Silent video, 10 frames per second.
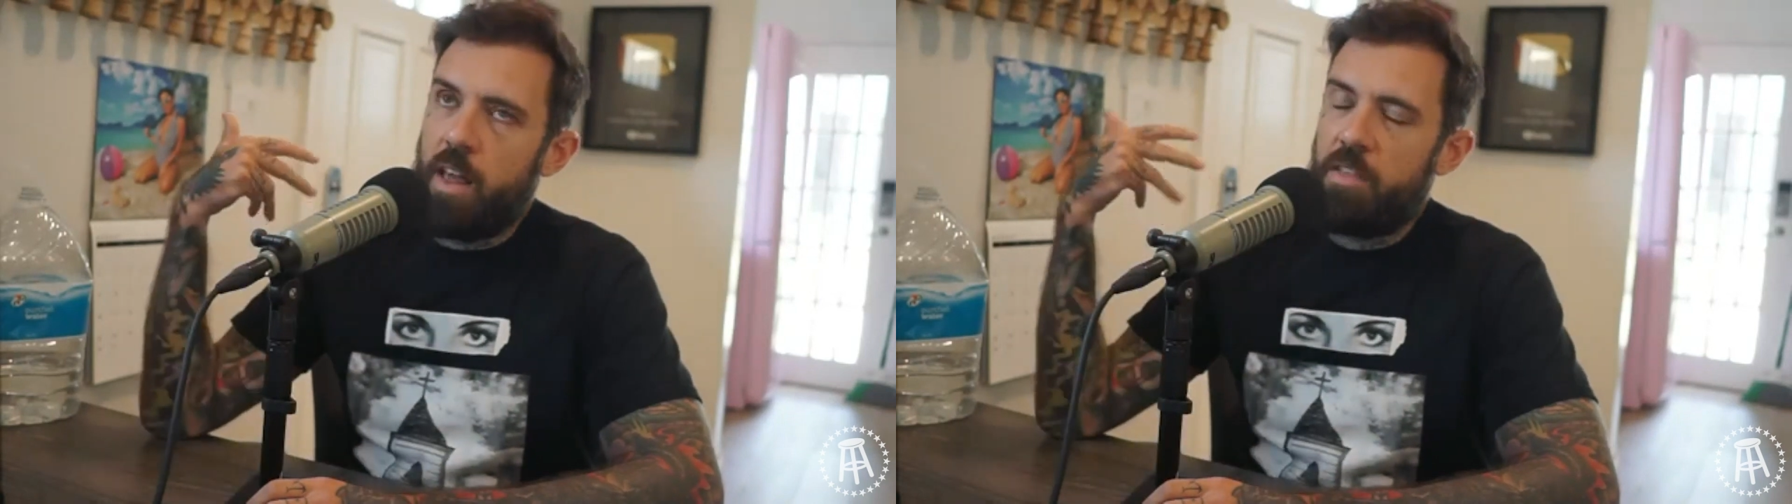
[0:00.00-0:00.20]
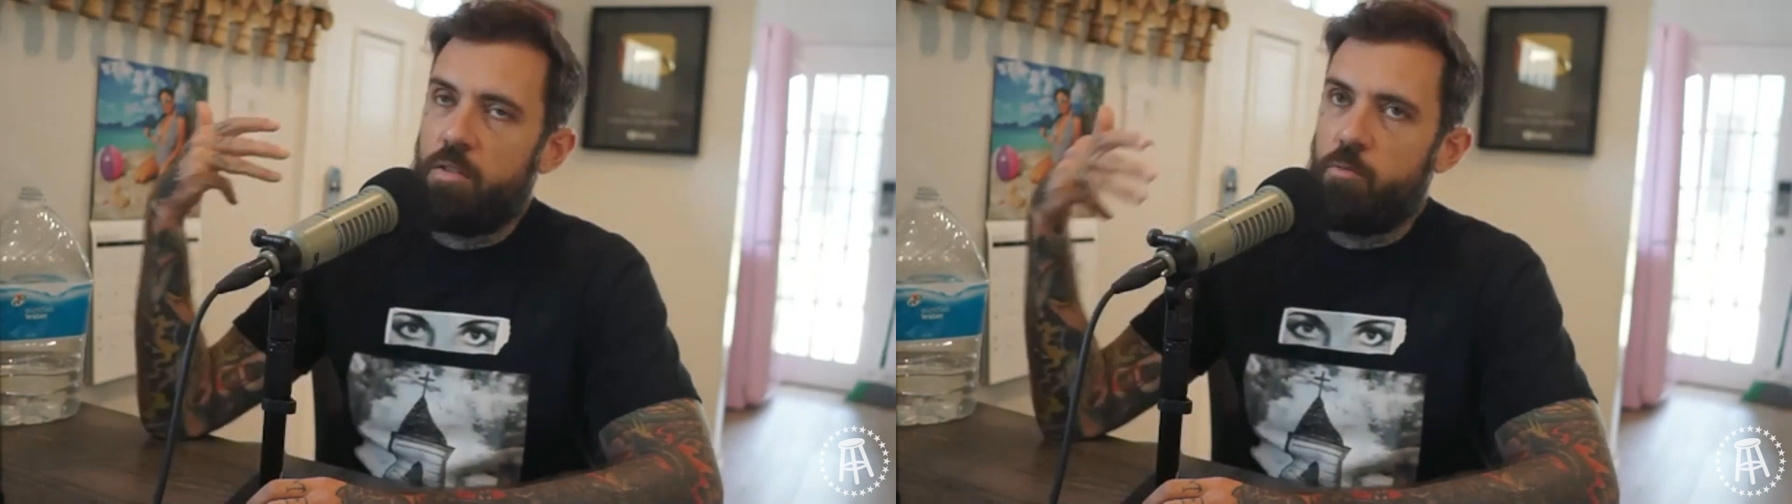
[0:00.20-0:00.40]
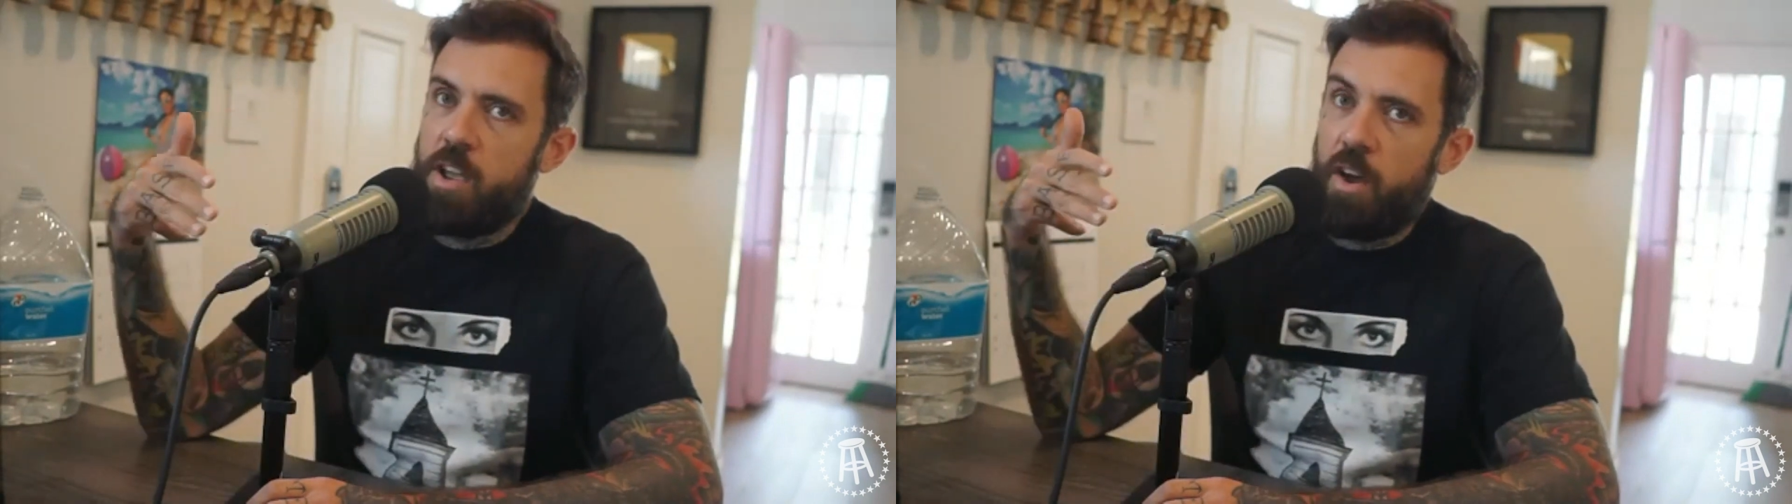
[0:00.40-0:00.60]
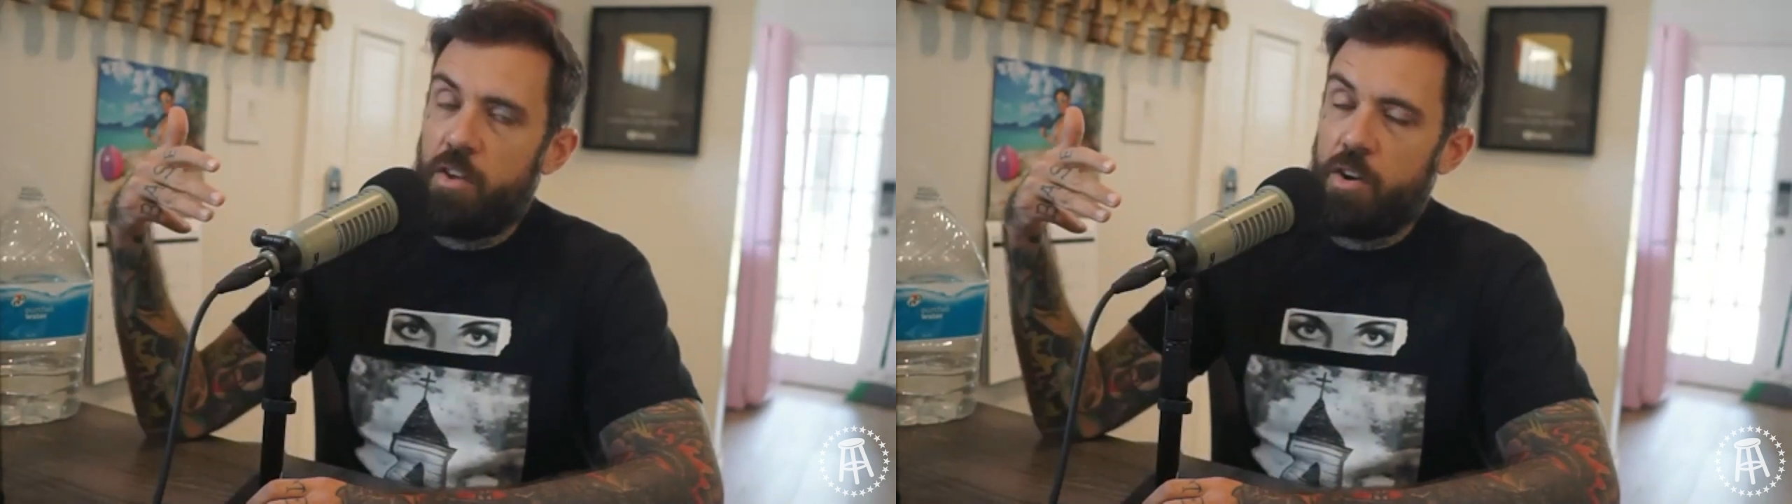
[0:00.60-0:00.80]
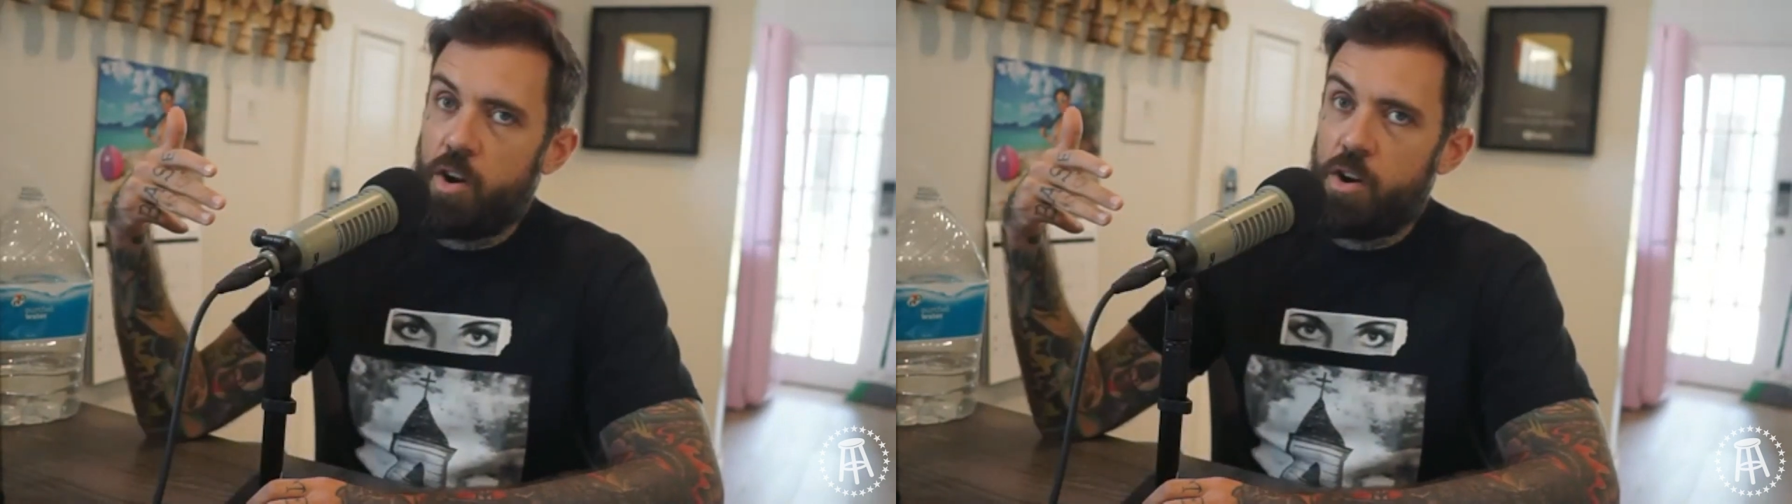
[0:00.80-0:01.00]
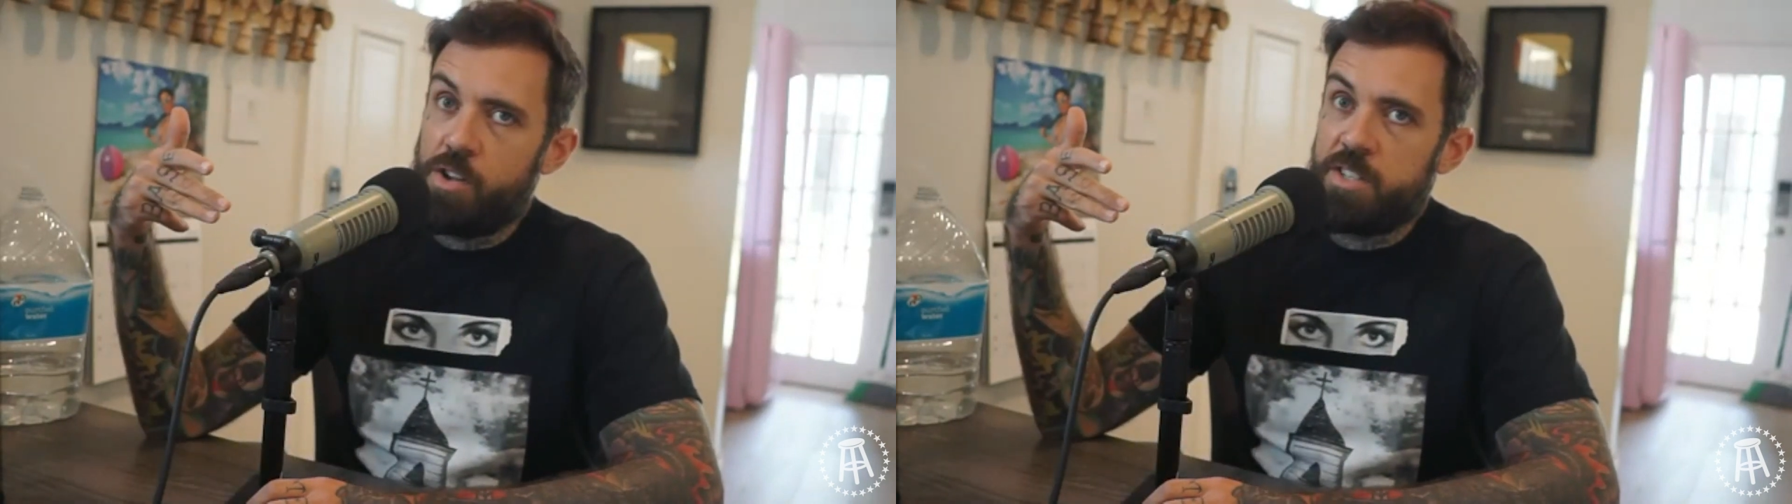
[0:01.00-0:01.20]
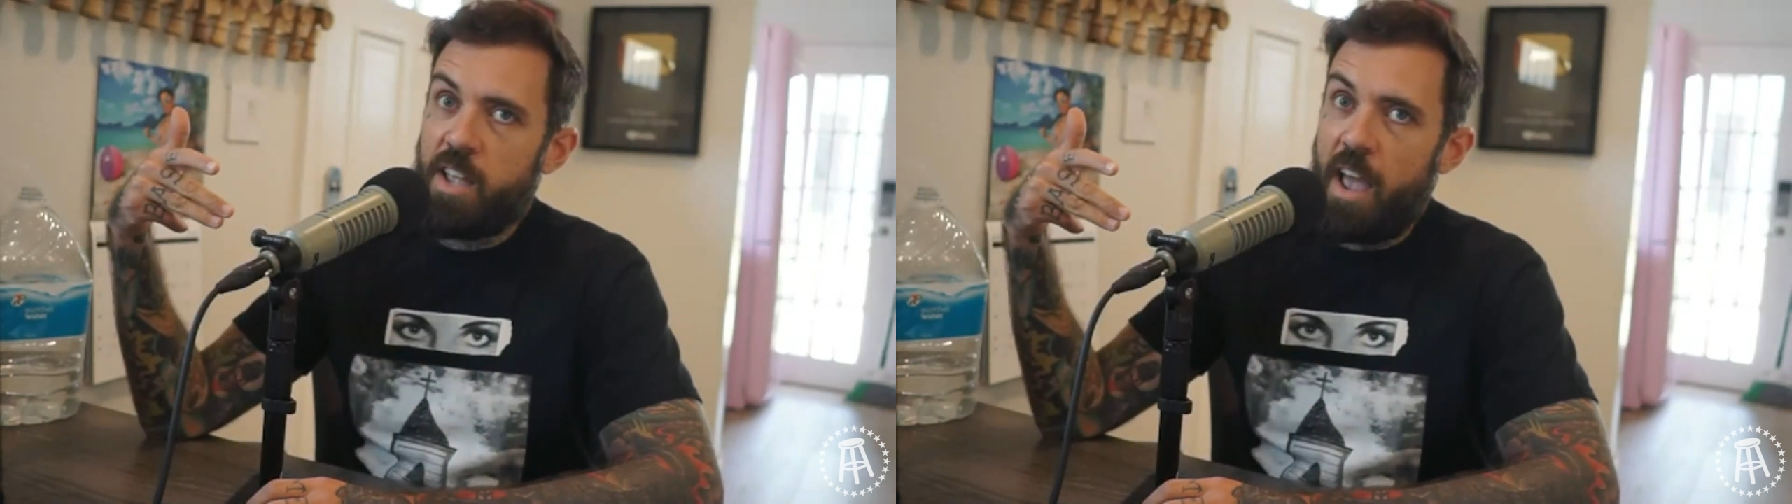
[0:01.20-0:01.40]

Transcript: like three other girls,